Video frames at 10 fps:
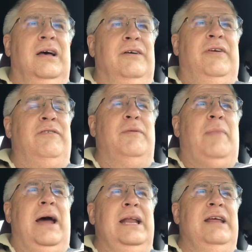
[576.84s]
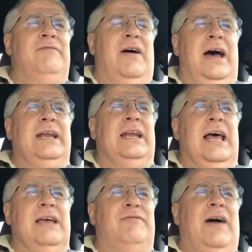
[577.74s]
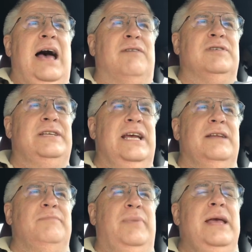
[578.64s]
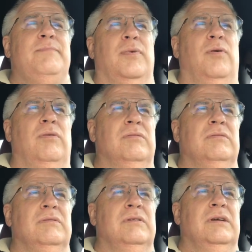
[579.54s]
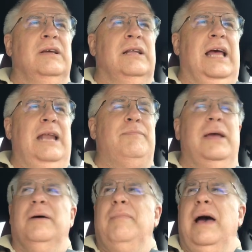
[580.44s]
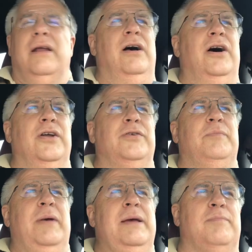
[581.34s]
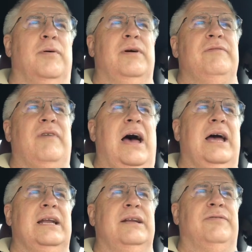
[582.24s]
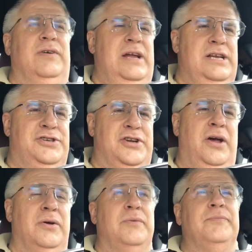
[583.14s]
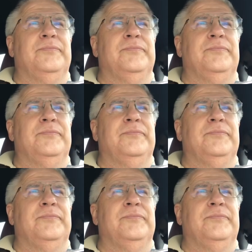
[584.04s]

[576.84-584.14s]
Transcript: if everybody invited like 5 or 10 people, that'd be about 100 people invited for each show.